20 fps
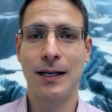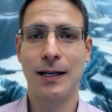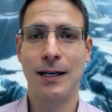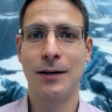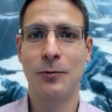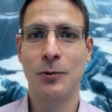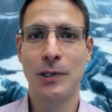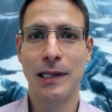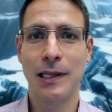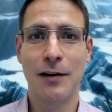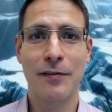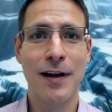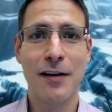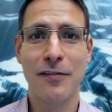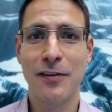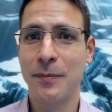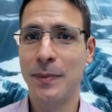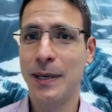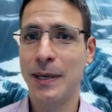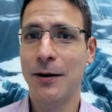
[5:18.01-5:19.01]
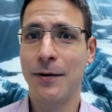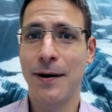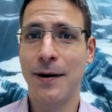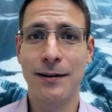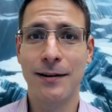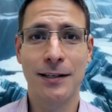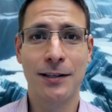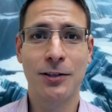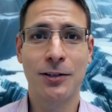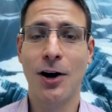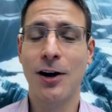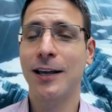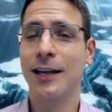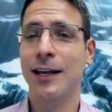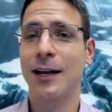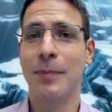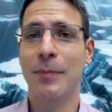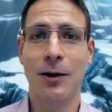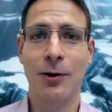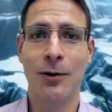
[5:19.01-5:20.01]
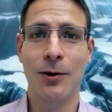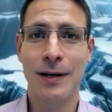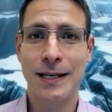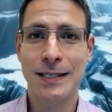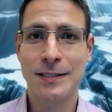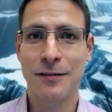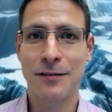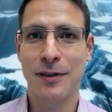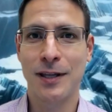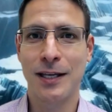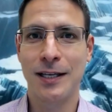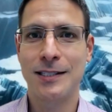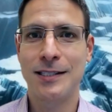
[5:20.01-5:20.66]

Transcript: would love having me around and talking about all kinds of things.